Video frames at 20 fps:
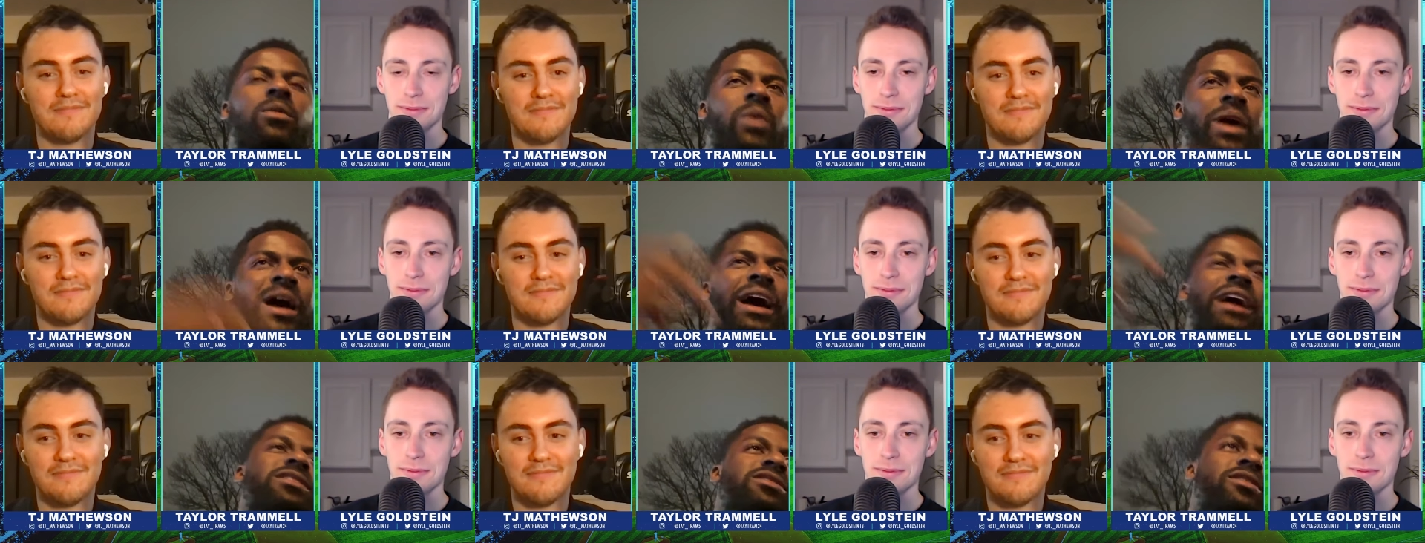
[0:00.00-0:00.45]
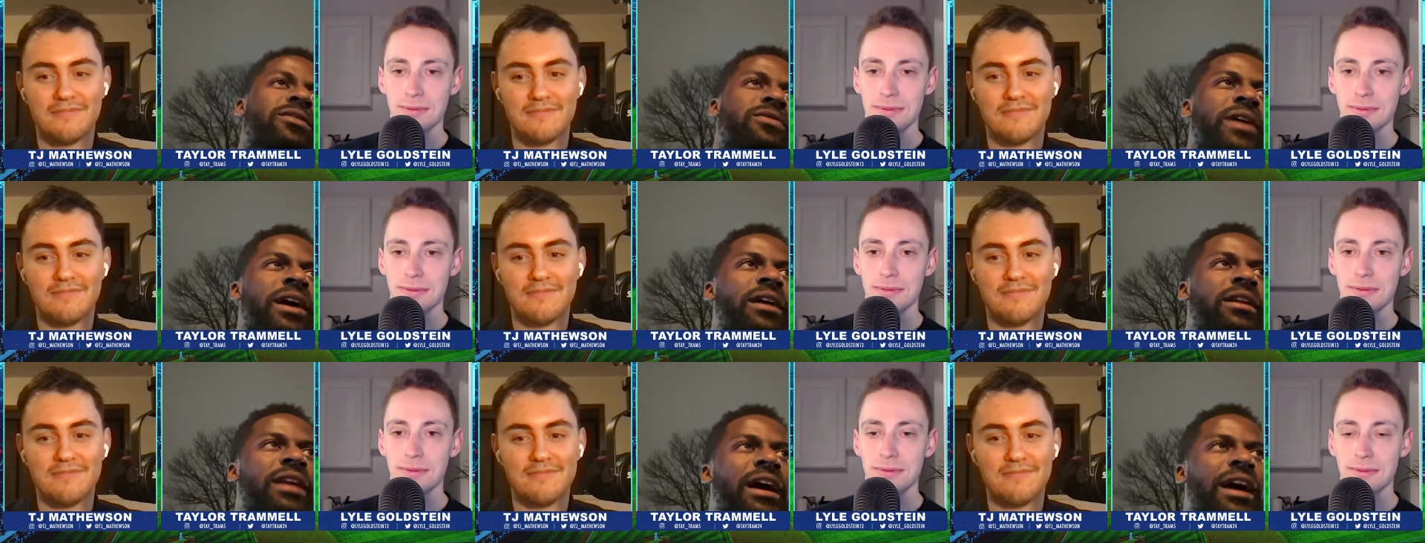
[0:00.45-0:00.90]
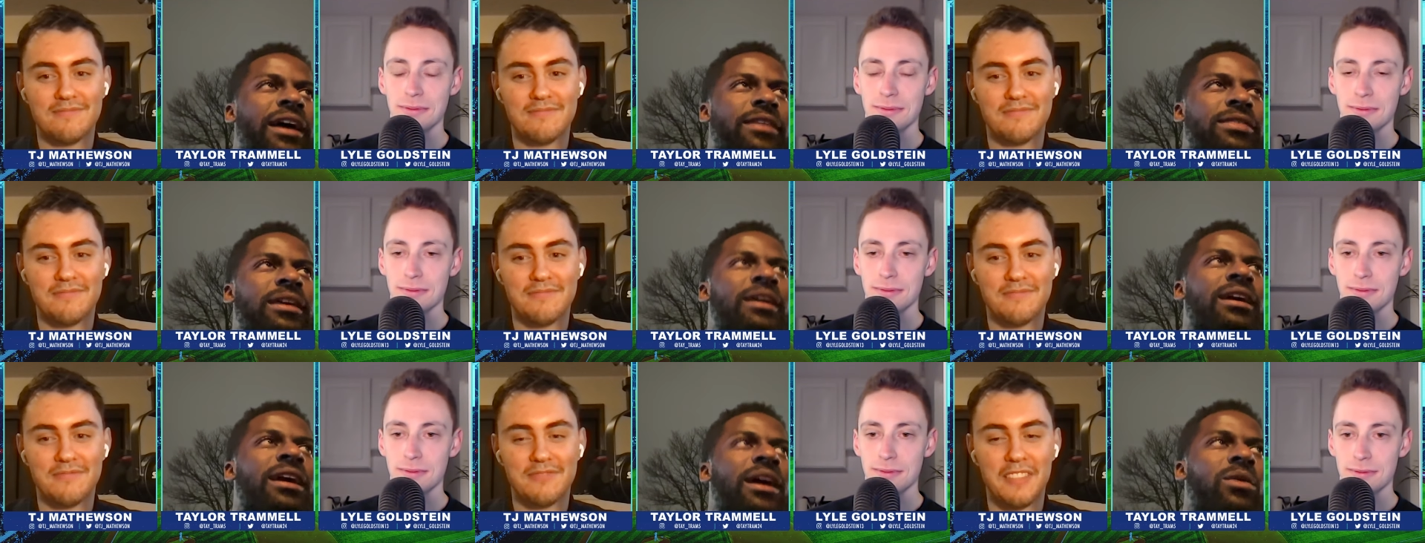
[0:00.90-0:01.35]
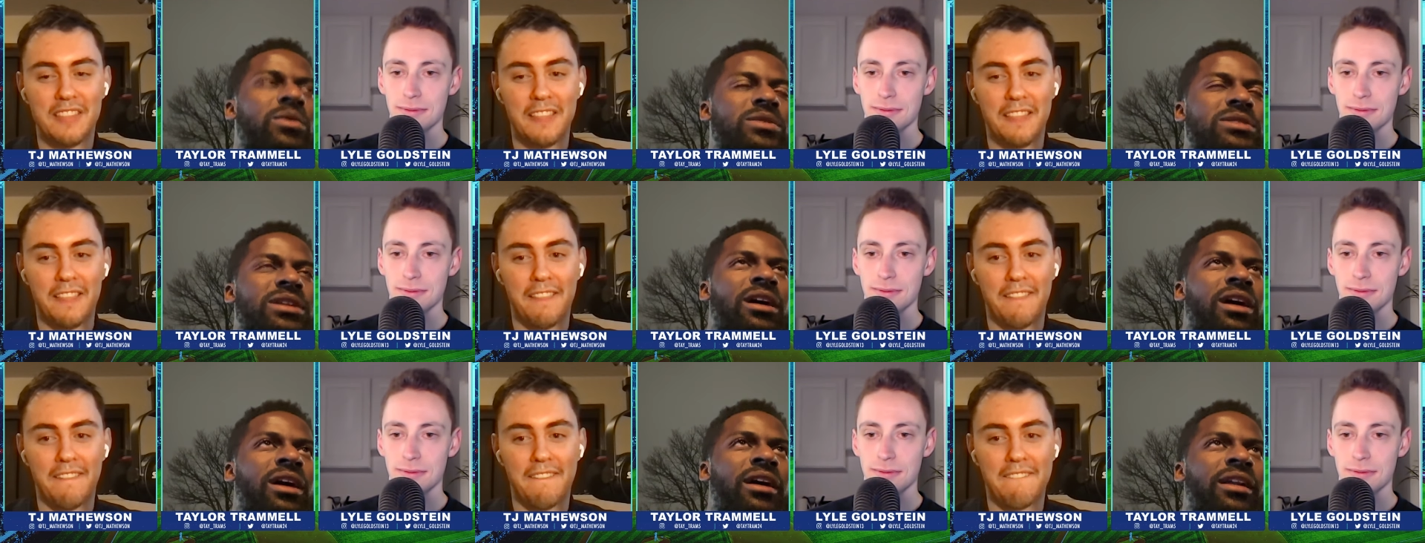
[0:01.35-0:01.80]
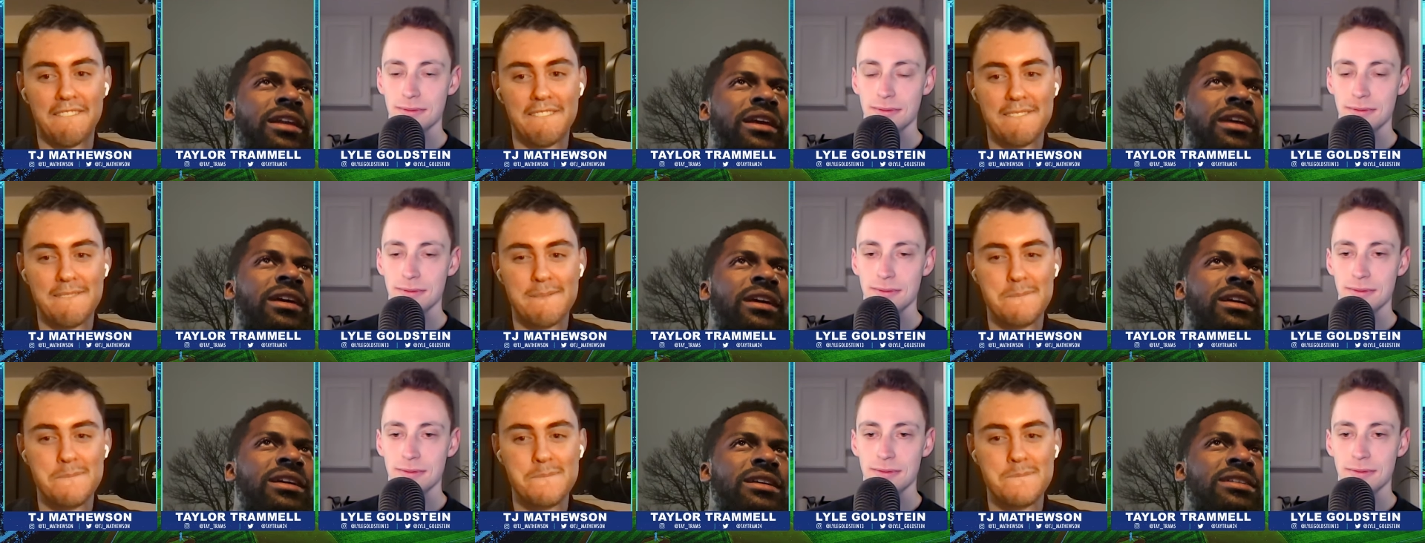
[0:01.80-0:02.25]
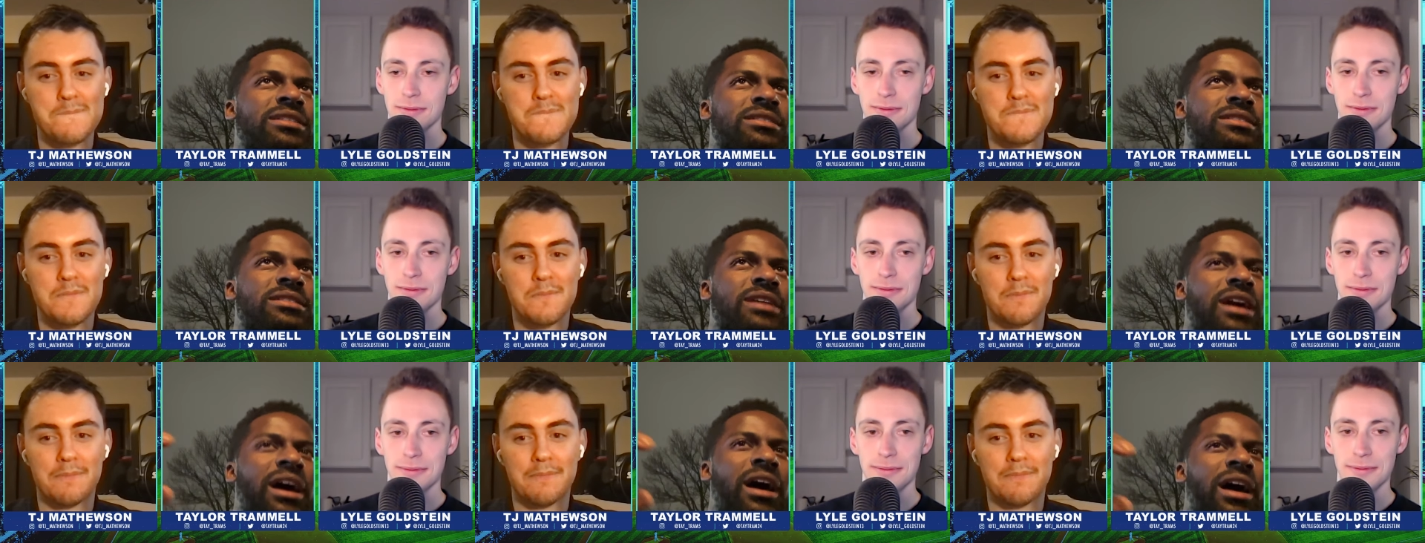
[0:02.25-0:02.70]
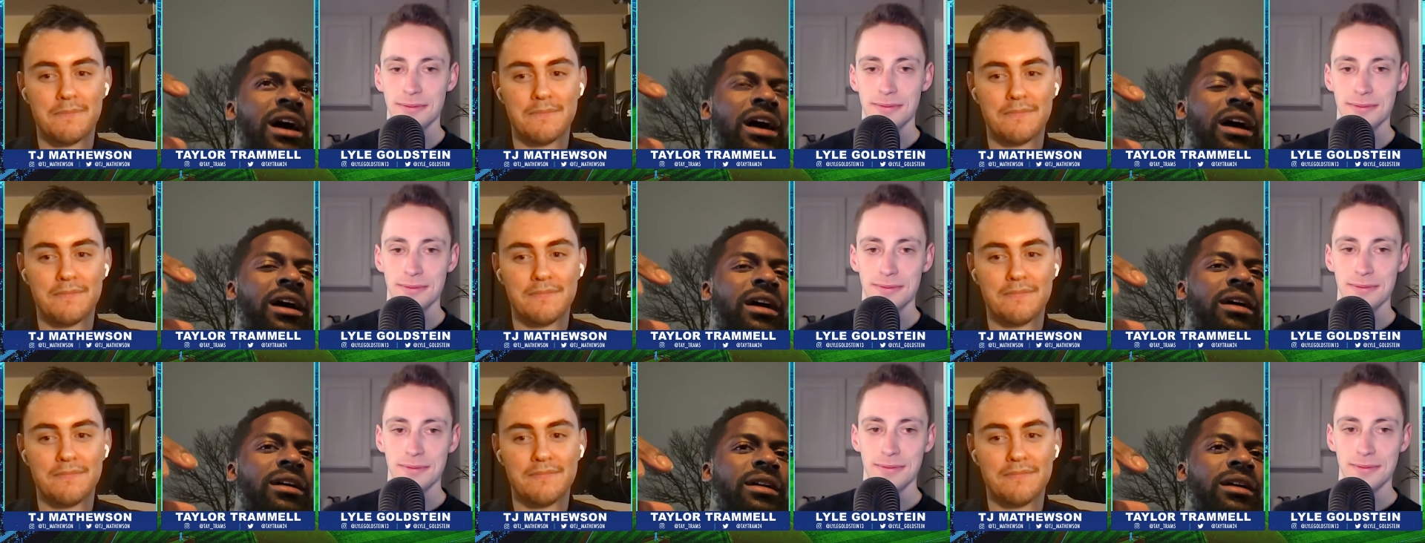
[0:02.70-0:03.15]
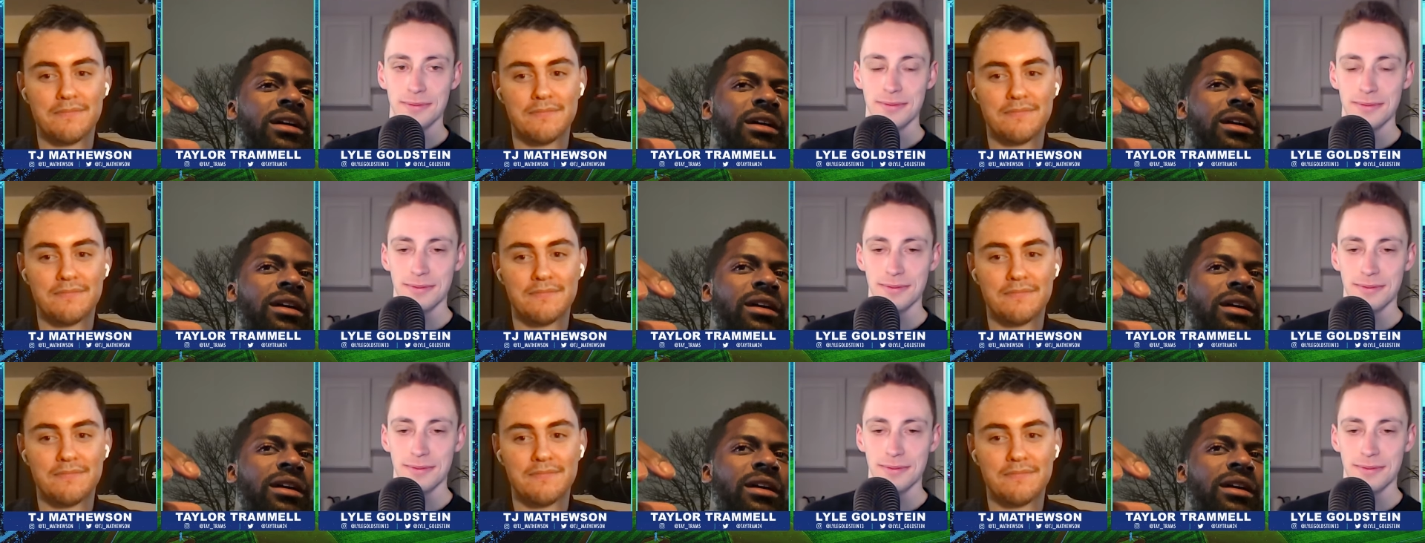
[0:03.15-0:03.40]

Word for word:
Speaker 1: I actually found out. I think I was on his. Uh,